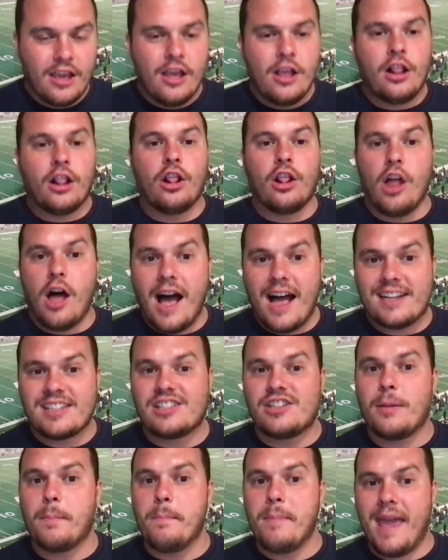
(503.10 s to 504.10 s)

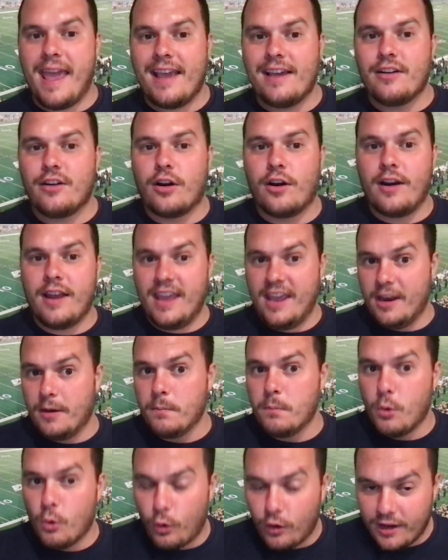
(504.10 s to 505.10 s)
lost to Baylor in
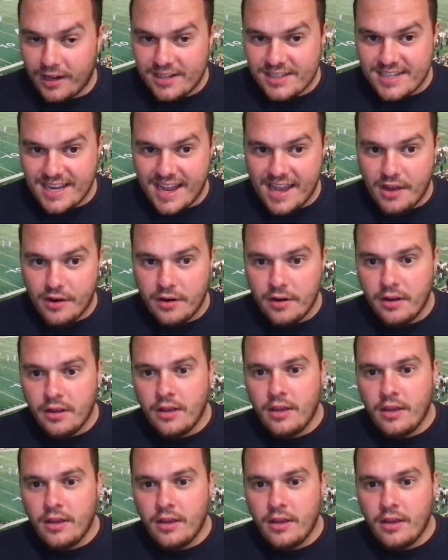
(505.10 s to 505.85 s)
Morgantown.